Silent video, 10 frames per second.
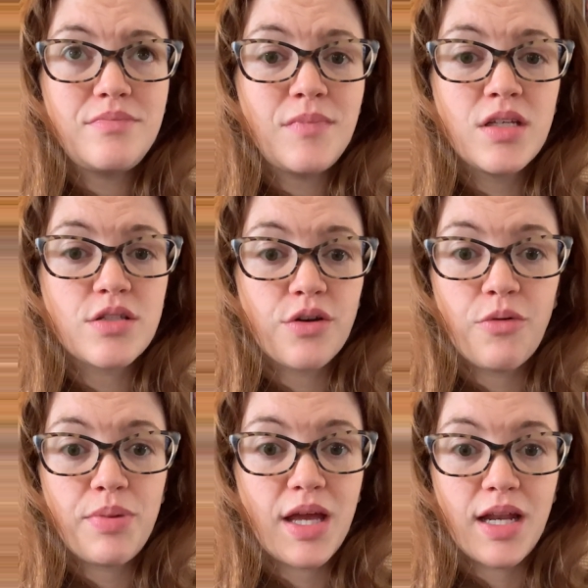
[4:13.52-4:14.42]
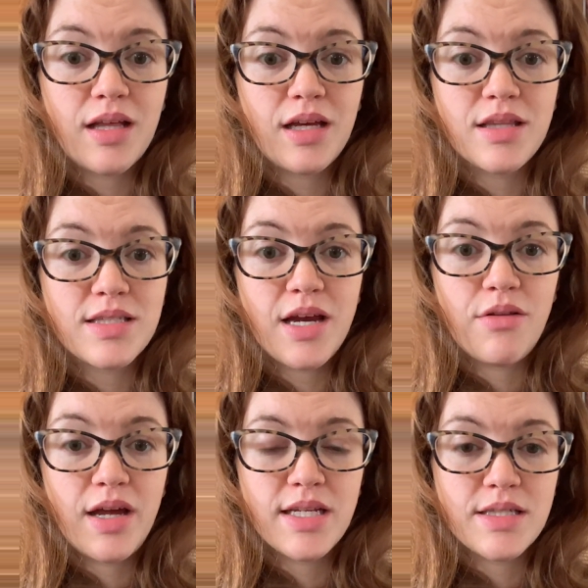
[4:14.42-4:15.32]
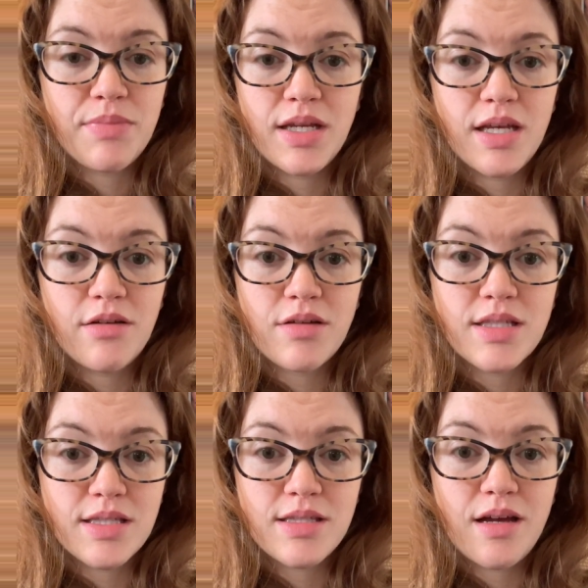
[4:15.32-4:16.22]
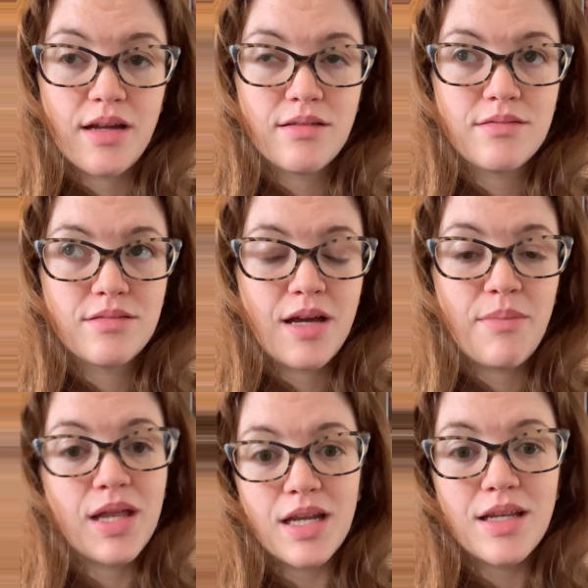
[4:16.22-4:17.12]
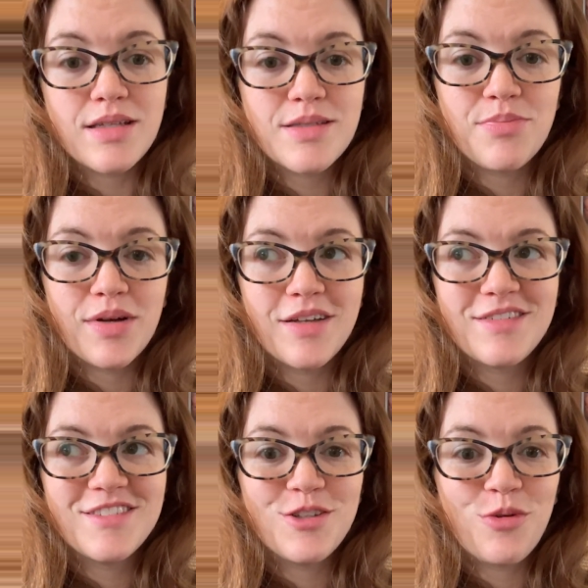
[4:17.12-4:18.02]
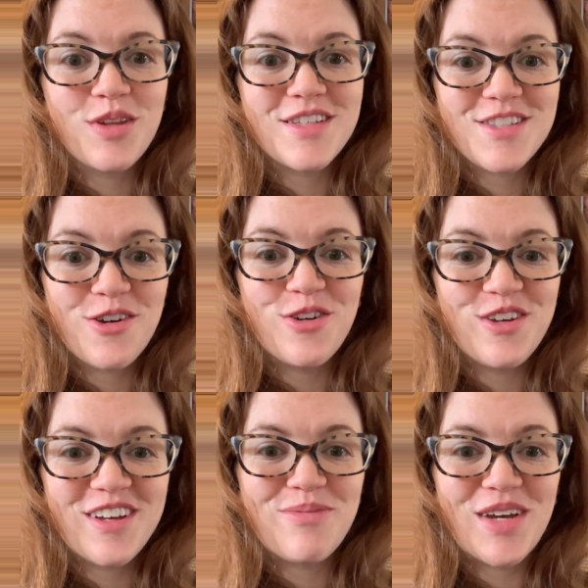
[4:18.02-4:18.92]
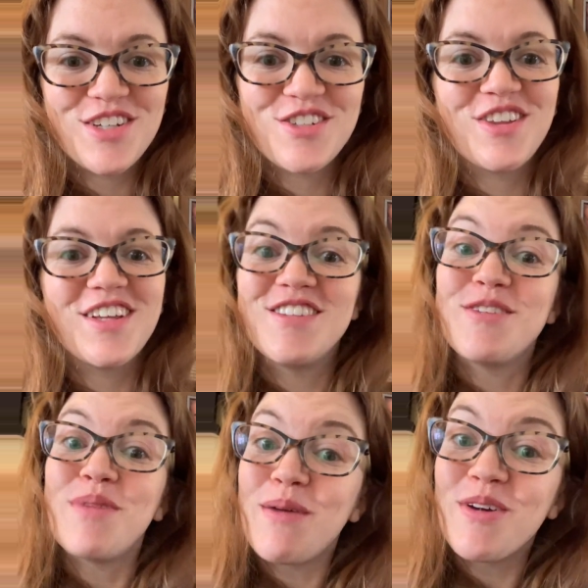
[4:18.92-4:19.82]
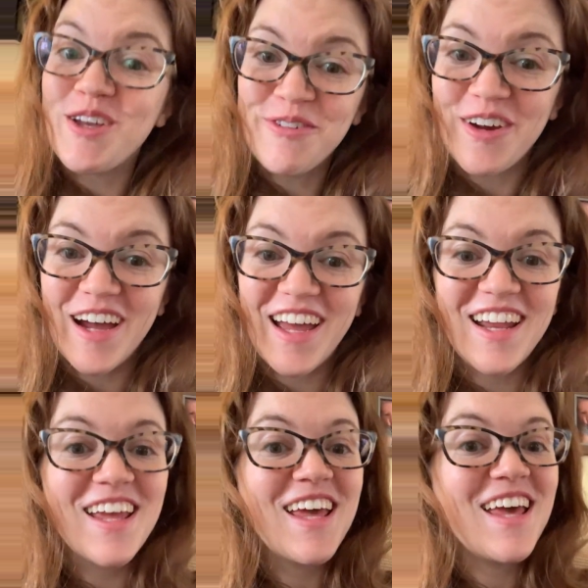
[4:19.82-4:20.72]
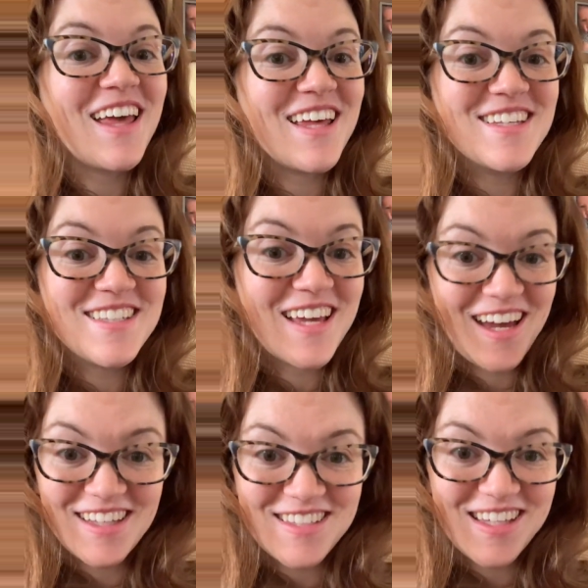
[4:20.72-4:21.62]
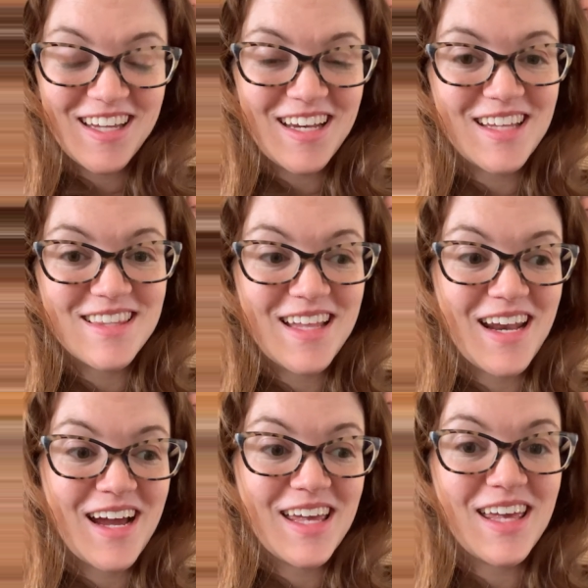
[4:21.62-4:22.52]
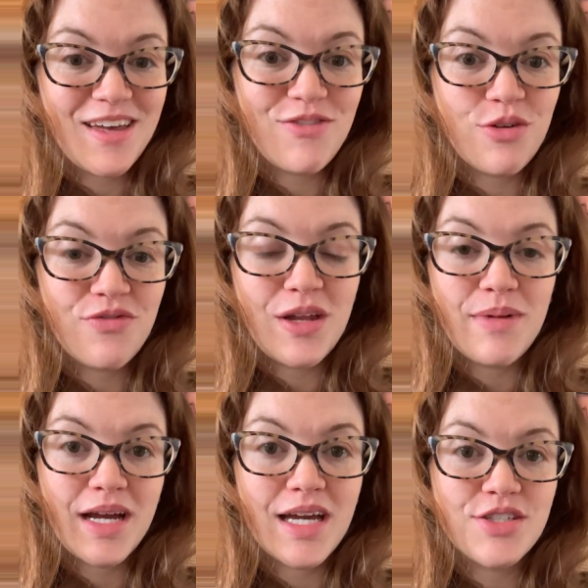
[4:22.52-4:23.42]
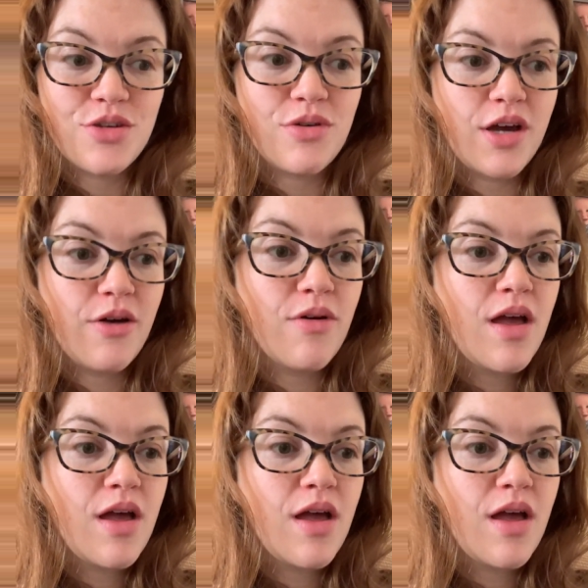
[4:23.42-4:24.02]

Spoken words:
So don't panic like this outline is a big deal, because it's not. I mean, it is, but only so you can make sure that the paper you write is excellent and that I can give you feedback as you go.